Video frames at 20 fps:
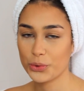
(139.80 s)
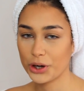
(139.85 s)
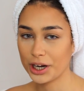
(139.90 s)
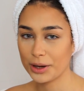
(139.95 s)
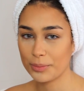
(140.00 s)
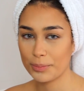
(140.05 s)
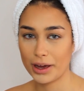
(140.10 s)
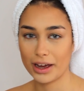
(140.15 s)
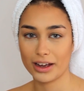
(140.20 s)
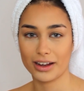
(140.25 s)

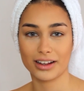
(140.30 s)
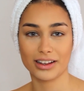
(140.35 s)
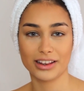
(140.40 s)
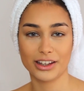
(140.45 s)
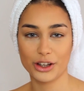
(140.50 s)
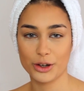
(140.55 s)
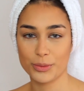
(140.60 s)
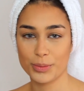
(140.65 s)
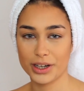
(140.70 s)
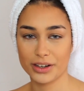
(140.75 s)
bring back a
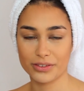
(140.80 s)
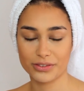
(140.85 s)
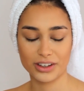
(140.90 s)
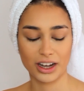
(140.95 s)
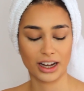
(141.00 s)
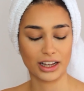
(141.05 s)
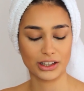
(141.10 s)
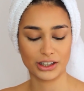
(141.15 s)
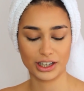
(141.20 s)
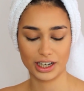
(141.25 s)
little bit of
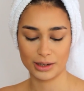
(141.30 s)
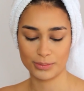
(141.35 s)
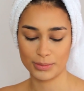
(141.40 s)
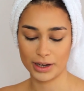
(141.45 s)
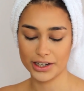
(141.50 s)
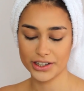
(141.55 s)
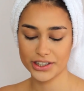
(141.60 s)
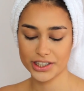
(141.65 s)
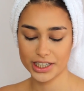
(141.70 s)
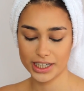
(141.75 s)
color in
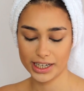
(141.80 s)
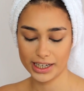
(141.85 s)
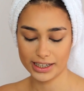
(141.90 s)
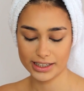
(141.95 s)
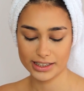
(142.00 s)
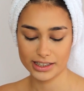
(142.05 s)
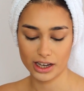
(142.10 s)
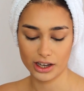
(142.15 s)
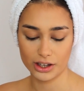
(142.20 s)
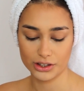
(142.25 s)
my
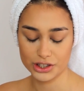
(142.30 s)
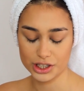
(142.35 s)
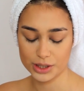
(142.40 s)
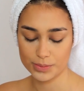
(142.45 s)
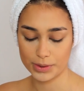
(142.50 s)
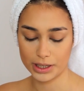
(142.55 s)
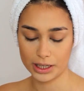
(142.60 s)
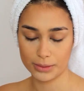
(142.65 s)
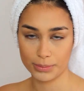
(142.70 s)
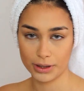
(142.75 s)
cheeks, I'll
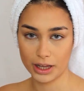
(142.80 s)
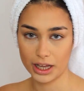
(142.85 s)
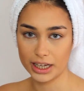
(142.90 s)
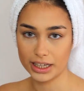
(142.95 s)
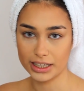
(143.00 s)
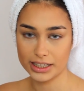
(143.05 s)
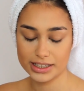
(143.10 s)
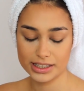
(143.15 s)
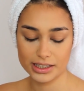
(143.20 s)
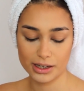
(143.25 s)
just be
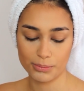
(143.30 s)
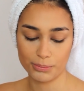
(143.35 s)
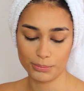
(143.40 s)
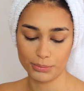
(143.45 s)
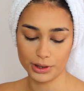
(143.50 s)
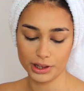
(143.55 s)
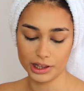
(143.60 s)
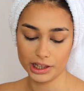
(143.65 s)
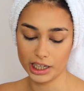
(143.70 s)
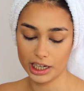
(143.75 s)
applying some
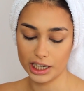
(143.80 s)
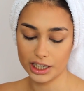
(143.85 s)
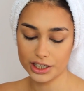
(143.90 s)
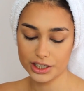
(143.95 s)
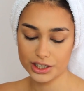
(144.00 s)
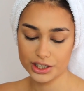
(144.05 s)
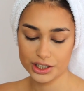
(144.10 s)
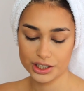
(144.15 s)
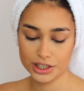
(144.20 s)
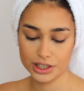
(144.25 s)

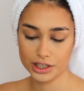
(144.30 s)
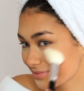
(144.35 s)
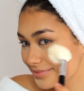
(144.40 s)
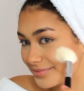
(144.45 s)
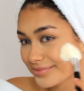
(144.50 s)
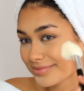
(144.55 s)
blush.